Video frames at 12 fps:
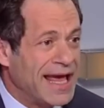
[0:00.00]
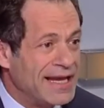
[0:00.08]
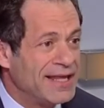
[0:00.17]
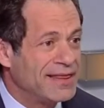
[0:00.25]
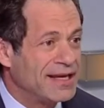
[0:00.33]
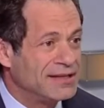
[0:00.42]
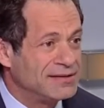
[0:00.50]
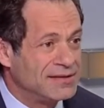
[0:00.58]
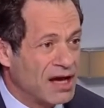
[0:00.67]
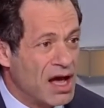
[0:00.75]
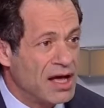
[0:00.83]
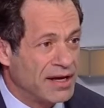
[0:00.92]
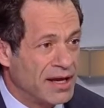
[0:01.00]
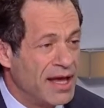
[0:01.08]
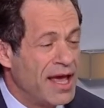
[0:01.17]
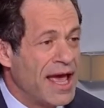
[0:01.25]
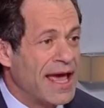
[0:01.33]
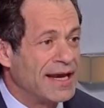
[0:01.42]
anything done.
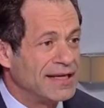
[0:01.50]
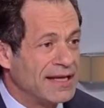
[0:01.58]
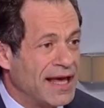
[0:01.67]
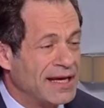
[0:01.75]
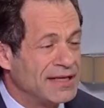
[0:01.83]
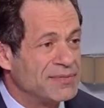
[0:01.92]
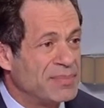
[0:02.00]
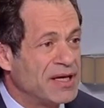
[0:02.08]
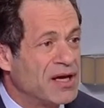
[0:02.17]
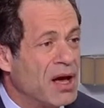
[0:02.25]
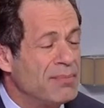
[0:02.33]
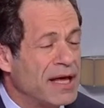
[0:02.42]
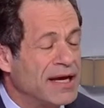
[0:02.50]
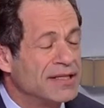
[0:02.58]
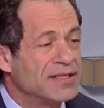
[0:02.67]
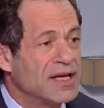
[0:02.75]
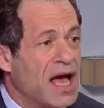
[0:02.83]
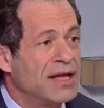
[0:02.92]
And it and it's become and
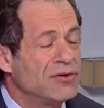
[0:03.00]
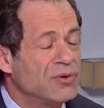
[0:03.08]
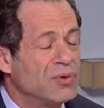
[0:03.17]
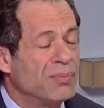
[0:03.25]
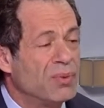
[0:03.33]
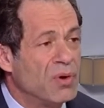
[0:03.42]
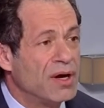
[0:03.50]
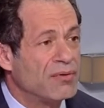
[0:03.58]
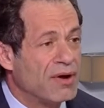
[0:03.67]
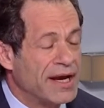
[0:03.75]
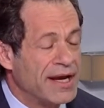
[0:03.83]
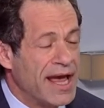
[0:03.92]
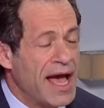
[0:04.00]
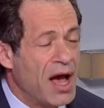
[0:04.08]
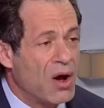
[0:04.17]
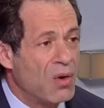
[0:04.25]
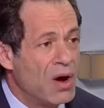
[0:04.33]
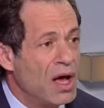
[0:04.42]
it's gotten to a point right
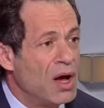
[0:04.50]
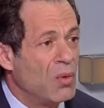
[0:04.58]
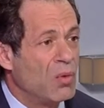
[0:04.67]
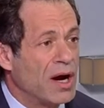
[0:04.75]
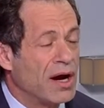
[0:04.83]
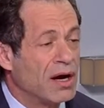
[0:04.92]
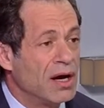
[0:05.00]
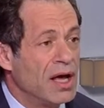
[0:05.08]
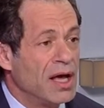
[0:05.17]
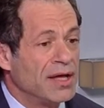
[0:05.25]
now where